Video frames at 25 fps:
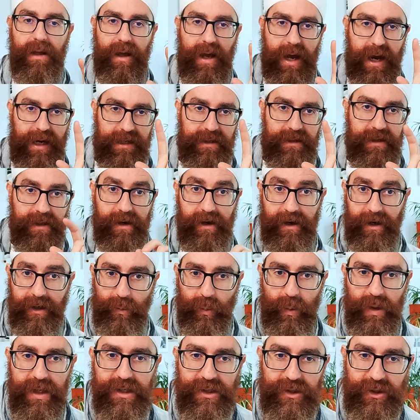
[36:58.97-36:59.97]
And in the heart,
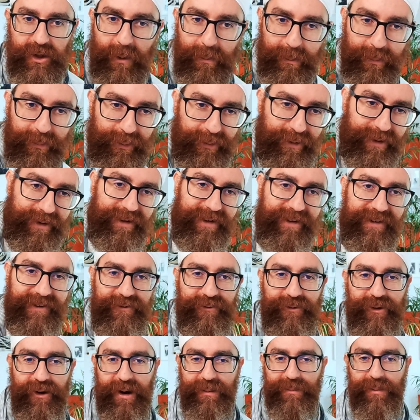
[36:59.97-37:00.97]
we stop
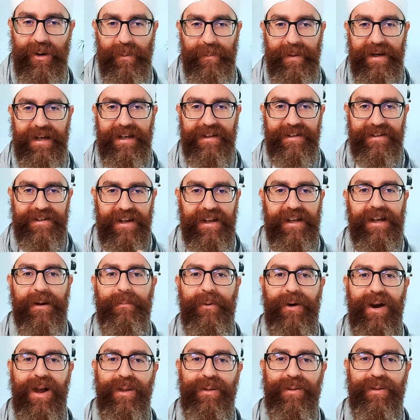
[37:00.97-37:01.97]
for a moment and take a
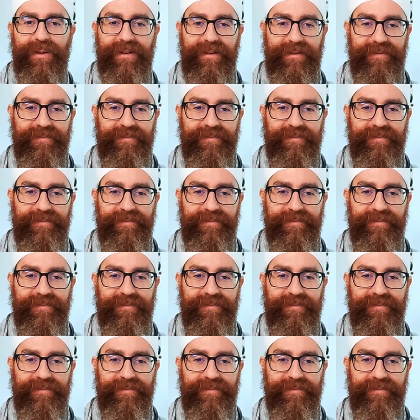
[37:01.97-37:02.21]
breath.